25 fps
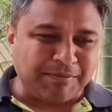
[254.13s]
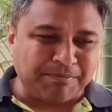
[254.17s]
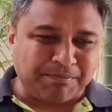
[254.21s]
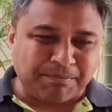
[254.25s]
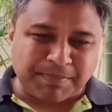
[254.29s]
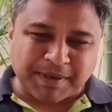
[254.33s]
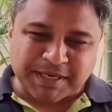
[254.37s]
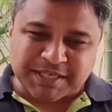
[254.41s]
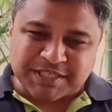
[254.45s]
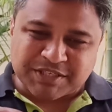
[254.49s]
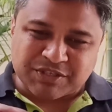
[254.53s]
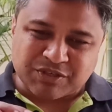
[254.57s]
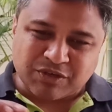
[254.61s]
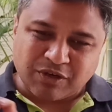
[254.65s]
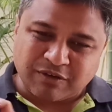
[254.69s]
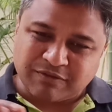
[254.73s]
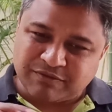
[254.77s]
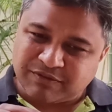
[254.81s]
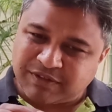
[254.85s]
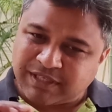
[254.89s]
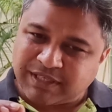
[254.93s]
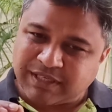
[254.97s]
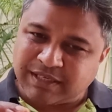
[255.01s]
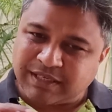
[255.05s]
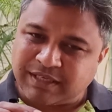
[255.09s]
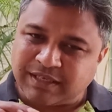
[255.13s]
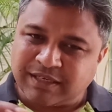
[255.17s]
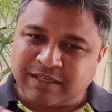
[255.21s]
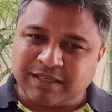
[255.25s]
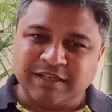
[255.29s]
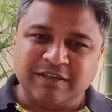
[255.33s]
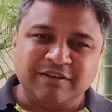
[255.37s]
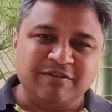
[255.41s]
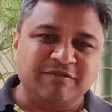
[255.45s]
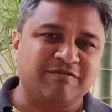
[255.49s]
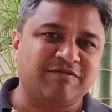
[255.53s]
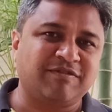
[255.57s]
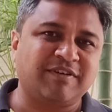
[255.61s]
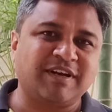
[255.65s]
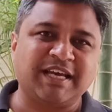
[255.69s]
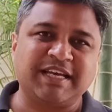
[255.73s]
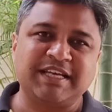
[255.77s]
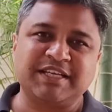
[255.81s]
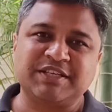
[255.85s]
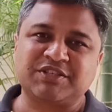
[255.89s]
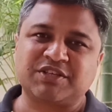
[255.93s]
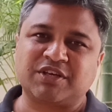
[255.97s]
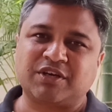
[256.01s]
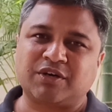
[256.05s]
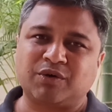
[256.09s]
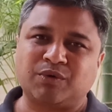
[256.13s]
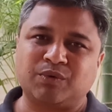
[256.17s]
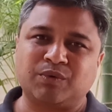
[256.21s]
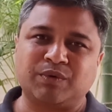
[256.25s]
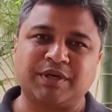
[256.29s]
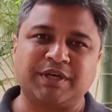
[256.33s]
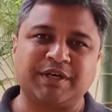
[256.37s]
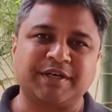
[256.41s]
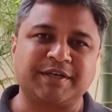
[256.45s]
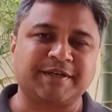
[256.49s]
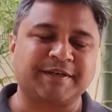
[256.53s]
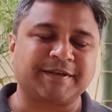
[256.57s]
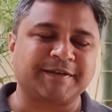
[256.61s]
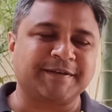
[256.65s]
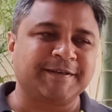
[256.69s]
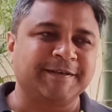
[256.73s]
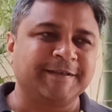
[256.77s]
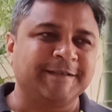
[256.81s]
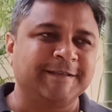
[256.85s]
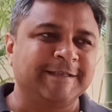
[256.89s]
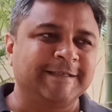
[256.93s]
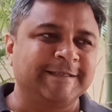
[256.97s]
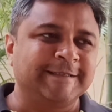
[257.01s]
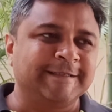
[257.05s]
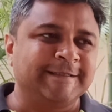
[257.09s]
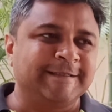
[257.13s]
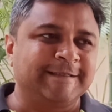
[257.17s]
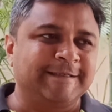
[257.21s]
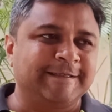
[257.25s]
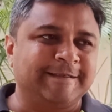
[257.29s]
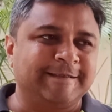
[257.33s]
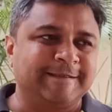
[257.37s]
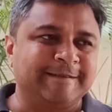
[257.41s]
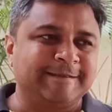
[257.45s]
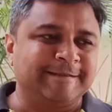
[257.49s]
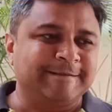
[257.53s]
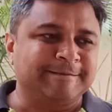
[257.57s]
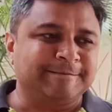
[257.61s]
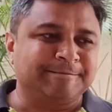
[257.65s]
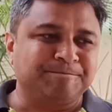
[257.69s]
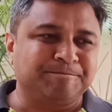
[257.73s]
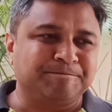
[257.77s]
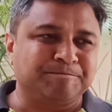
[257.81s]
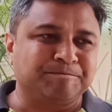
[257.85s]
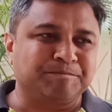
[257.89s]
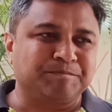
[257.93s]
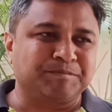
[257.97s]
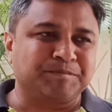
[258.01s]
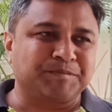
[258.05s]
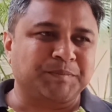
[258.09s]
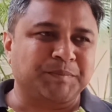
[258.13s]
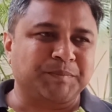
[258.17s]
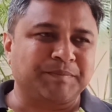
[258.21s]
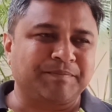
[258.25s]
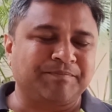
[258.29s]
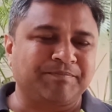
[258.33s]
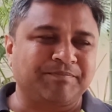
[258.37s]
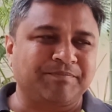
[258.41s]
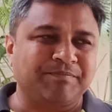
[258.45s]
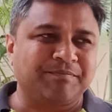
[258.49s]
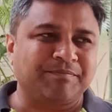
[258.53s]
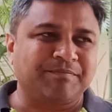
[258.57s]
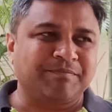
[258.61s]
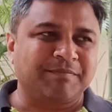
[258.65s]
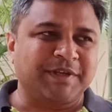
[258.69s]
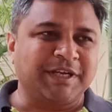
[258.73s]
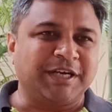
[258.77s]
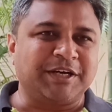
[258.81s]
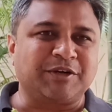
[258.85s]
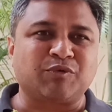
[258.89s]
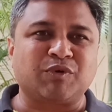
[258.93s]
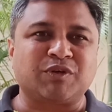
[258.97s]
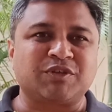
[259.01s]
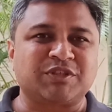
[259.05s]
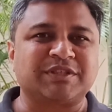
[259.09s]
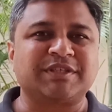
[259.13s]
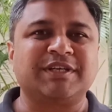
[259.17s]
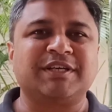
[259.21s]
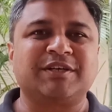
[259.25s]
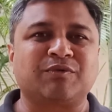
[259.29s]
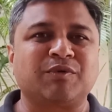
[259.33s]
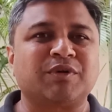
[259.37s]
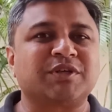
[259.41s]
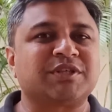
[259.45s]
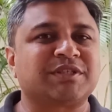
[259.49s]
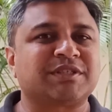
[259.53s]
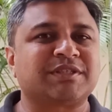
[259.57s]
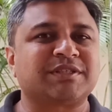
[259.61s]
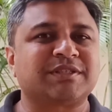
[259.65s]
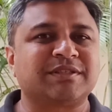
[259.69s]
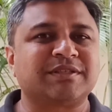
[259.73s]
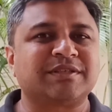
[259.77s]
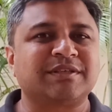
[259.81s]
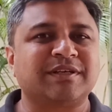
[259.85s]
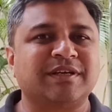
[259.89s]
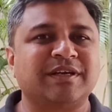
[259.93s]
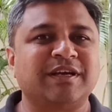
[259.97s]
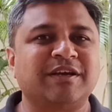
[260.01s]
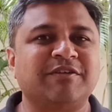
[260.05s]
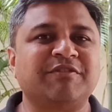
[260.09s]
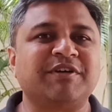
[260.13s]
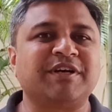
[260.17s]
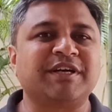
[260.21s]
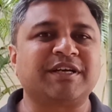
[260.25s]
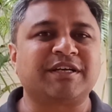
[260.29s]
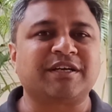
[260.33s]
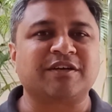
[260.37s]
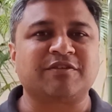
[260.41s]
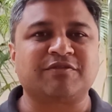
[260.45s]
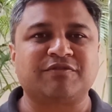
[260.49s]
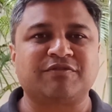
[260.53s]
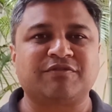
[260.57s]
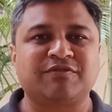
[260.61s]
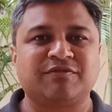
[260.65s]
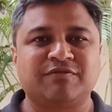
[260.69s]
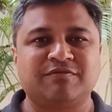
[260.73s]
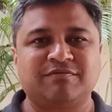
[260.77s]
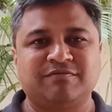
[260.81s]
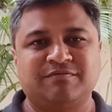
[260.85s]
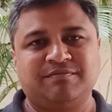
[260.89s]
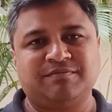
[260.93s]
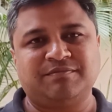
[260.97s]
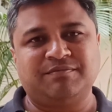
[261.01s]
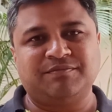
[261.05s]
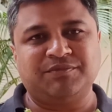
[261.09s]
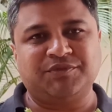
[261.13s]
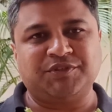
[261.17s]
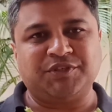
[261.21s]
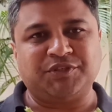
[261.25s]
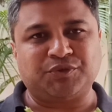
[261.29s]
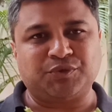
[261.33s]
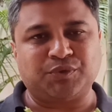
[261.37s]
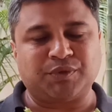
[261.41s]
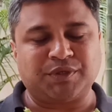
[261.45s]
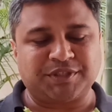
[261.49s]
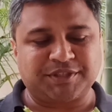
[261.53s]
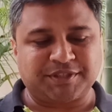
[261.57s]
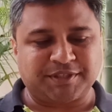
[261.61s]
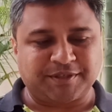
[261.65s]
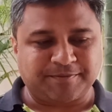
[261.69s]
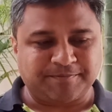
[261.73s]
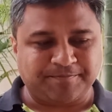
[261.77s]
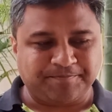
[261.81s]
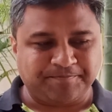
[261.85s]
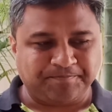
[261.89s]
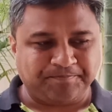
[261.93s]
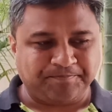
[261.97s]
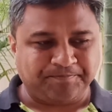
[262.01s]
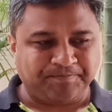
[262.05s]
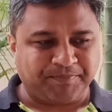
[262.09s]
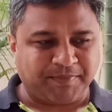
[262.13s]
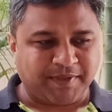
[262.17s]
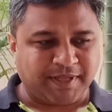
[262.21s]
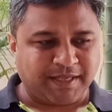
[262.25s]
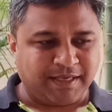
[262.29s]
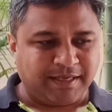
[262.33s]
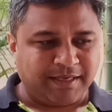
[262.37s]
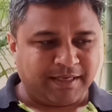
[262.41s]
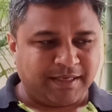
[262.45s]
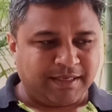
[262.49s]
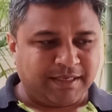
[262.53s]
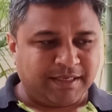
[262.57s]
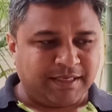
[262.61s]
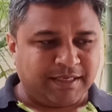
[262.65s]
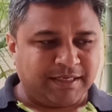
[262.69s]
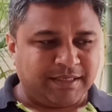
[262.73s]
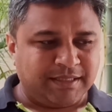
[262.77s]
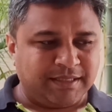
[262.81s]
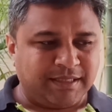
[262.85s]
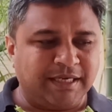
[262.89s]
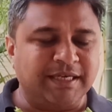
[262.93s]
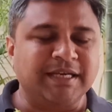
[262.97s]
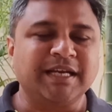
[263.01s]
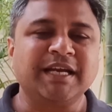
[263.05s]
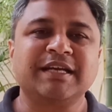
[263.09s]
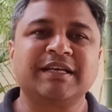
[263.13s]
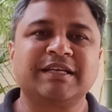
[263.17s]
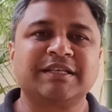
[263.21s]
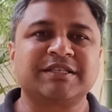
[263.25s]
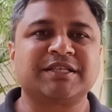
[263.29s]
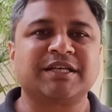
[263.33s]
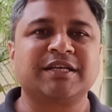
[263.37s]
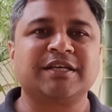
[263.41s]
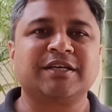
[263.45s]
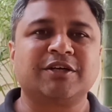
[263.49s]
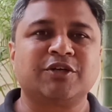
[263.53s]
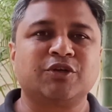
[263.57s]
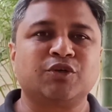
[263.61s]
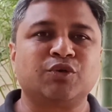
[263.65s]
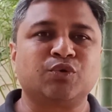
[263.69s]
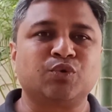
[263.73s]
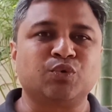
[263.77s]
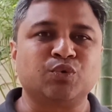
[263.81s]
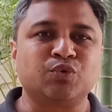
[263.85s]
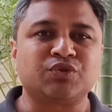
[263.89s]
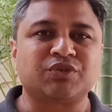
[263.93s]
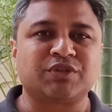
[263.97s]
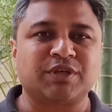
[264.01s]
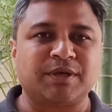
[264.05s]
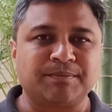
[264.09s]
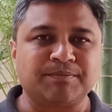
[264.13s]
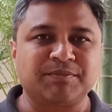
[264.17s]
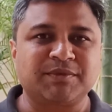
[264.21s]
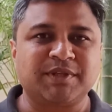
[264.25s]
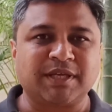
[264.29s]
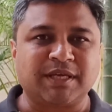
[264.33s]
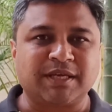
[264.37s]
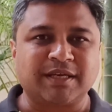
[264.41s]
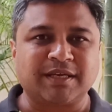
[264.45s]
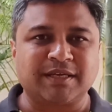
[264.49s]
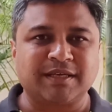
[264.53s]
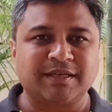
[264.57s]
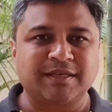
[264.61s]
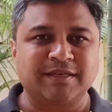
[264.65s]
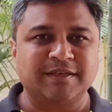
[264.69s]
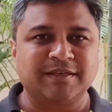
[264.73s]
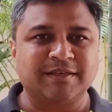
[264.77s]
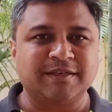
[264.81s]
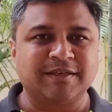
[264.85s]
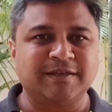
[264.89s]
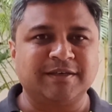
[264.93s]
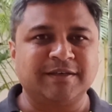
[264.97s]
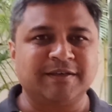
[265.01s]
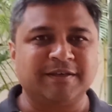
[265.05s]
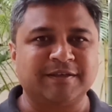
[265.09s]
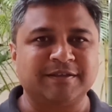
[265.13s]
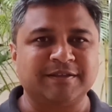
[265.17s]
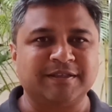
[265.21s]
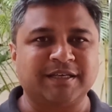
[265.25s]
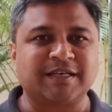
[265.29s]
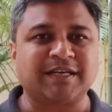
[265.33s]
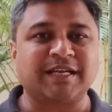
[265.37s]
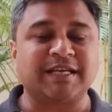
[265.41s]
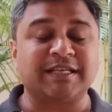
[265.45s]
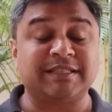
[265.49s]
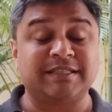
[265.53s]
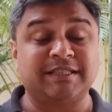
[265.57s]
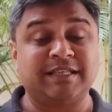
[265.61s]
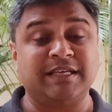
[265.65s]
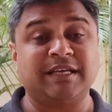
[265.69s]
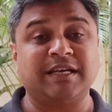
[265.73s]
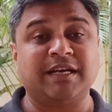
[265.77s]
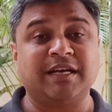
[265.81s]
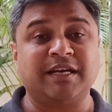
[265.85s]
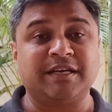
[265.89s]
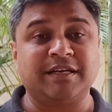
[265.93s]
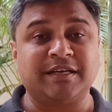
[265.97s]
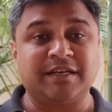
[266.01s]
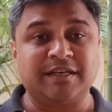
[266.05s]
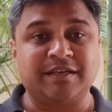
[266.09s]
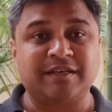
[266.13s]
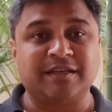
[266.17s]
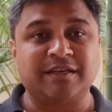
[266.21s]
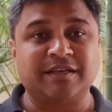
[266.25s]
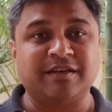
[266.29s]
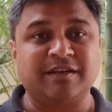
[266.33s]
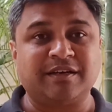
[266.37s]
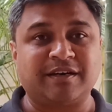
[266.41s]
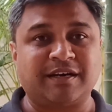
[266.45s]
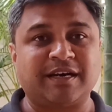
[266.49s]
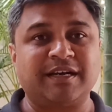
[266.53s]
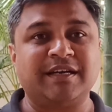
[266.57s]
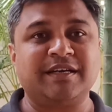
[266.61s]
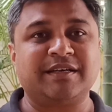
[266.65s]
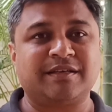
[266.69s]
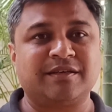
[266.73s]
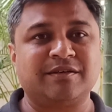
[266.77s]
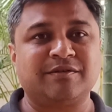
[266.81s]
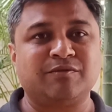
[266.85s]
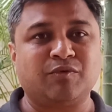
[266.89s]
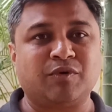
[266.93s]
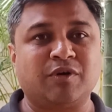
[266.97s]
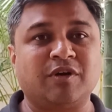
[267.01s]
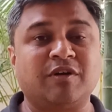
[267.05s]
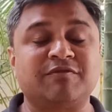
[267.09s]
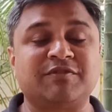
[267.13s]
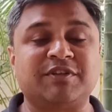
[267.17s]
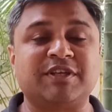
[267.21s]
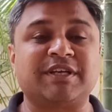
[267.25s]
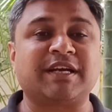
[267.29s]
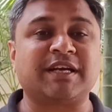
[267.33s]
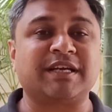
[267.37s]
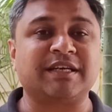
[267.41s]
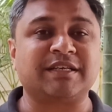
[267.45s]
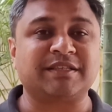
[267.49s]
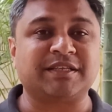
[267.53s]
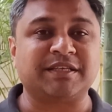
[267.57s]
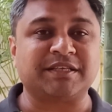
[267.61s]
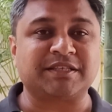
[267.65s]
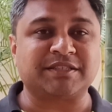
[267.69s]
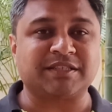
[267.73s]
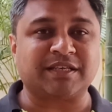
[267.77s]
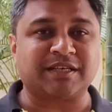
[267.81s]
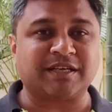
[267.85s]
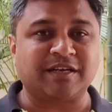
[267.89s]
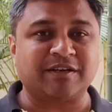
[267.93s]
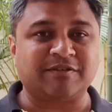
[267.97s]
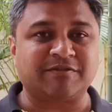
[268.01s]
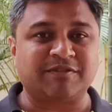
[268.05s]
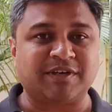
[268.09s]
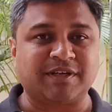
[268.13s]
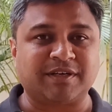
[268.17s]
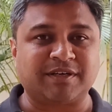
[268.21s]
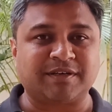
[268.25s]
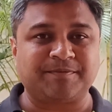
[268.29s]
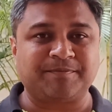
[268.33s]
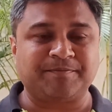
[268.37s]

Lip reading: buzz of the flies around it, uh, it was a very tough situation. That day I decided to do something that I think I did right, one of the right things that I have done.